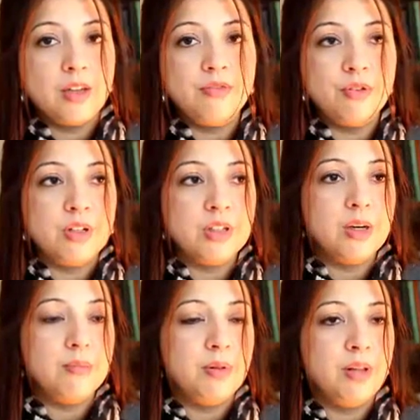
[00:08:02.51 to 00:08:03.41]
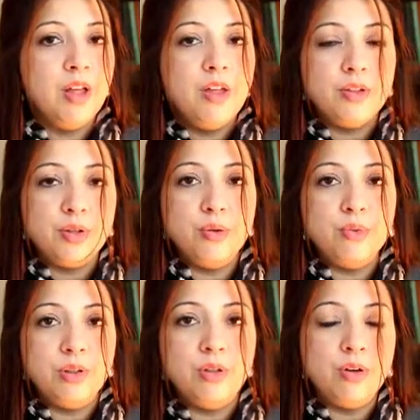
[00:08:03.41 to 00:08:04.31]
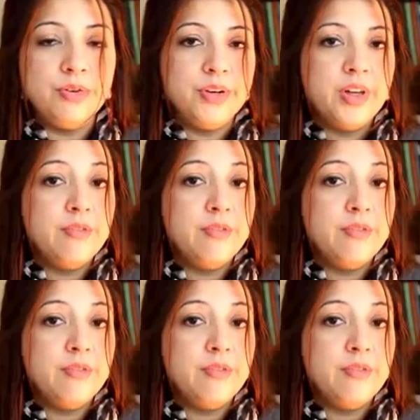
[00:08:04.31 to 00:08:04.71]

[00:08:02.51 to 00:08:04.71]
for example, that you will not,